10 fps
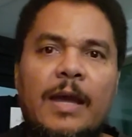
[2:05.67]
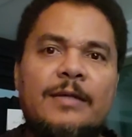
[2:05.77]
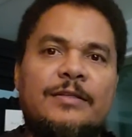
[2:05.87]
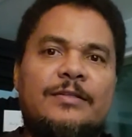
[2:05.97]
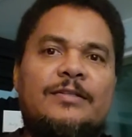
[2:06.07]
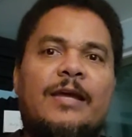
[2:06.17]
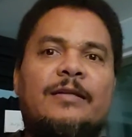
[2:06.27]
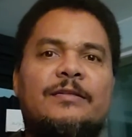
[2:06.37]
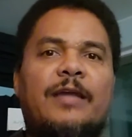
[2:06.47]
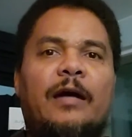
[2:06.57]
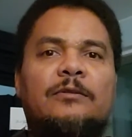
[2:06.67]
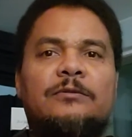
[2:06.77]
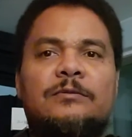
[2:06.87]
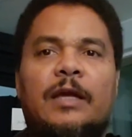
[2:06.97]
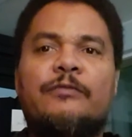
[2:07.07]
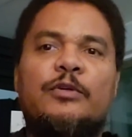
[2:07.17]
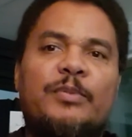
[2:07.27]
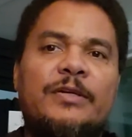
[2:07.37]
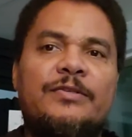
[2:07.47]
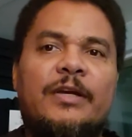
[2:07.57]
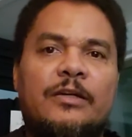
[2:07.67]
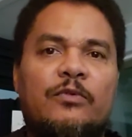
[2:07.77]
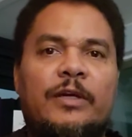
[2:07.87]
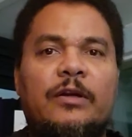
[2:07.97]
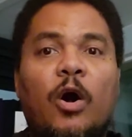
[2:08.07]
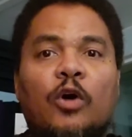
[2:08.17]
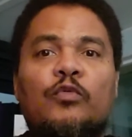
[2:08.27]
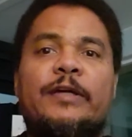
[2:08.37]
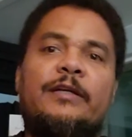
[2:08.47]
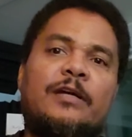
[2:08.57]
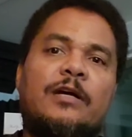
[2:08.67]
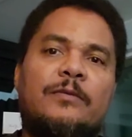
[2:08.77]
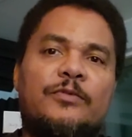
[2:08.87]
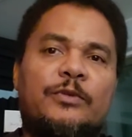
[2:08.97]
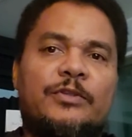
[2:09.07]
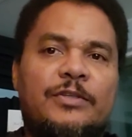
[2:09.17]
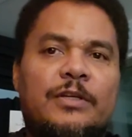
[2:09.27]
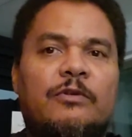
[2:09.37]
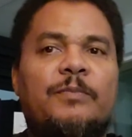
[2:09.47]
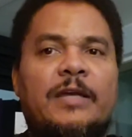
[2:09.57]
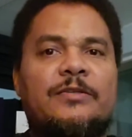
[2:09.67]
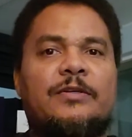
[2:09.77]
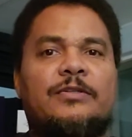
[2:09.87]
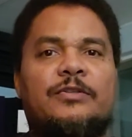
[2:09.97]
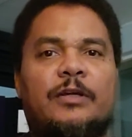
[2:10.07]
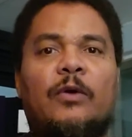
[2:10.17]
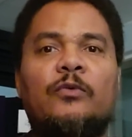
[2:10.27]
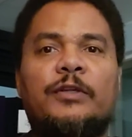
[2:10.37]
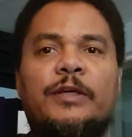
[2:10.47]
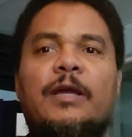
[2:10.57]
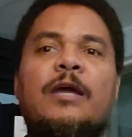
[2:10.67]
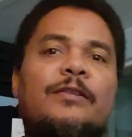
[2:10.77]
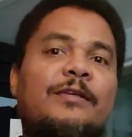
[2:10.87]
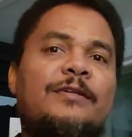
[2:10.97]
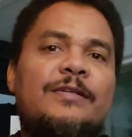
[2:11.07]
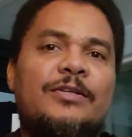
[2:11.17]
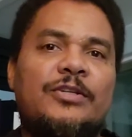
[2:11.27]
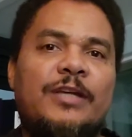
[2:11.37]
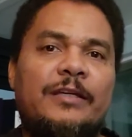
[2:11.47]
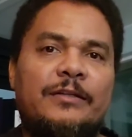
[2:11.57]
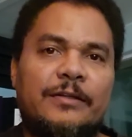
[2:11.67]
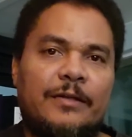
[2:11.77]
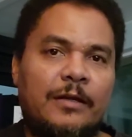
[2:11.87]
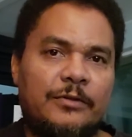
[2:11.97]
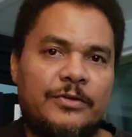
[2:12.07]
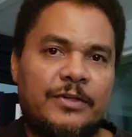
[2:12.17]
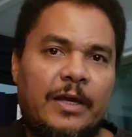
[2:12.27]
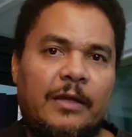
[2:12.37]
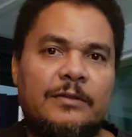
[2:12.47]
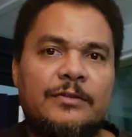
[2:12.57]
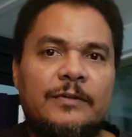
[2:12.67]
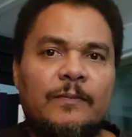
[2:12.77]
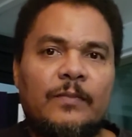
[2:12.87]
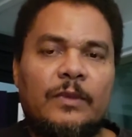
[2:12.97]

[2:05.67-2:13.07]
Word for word: As it stands now, every piece I create already comes with a secret message that only the initiated understands.